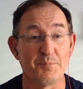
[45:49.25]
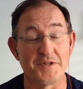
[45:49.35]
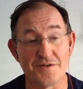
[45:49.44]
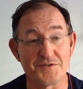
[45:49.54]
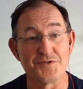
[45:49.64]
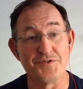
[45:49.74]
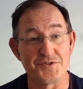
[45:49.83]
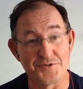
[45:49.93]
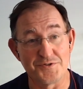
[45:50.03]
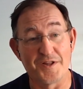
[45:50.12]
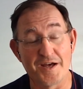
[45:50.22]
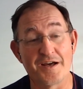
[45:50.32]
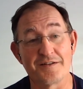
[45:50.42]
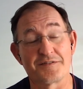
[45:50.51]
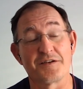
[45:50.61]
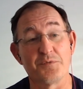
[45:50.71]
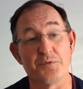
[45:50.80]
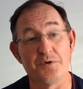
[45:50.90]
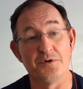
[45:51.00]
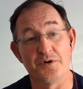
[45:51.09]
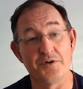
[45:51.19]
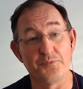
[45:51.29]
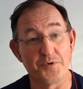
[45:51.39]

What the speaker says: But then as soon as you do that, it's like, well,